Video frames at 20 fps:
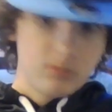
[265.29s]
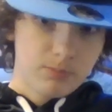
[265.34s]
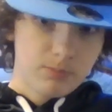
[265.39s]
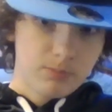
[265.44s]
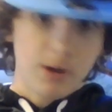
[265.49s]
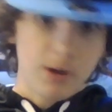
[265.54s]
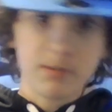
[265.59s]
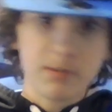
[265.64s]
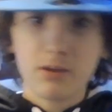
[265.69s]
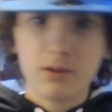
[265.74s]

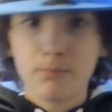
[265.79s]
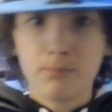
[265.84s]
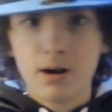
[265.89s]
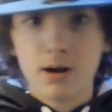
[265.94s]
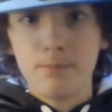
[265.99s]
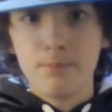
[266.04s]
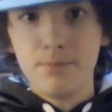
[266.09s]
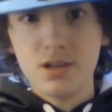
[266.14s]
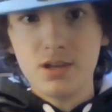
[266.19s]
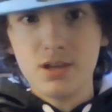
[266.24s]
Probably give them
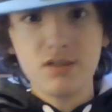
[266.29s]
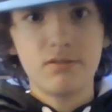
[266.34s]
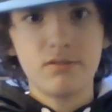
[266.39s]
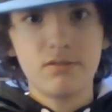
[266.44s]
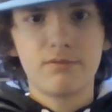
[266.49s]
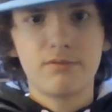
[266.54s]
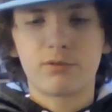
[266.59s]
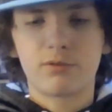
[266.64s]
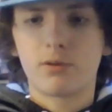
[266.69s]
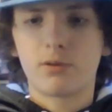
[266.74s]
about a B
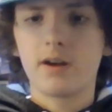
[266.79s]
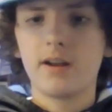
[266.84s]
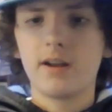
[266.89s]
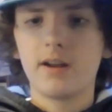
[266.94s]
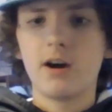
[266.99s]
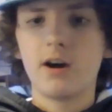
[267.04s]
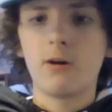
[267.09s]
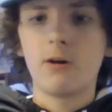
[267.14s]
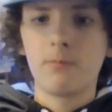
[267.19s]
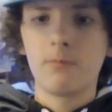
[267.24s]
for right
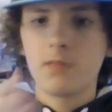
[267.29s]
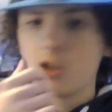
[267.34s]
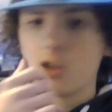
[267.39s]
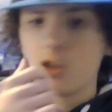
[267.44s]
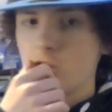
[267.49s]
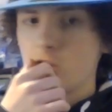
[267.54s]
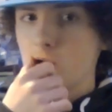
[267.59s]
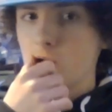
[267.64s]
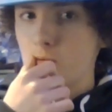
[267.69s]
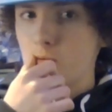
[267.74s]
now.
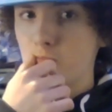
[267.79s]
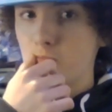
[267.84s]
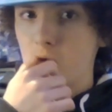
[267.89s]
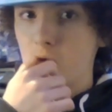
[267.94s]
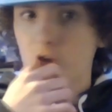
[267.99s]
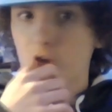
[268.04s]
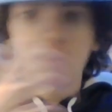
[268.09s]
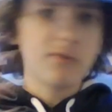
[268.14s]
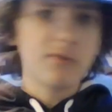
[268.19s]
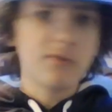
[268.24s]

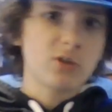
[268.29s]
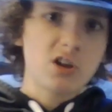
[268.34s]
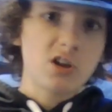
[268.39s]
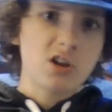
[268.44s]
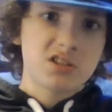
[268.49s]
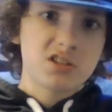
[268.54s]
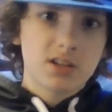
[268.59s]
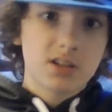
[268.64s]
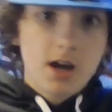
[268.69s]
But leave your thoughts in the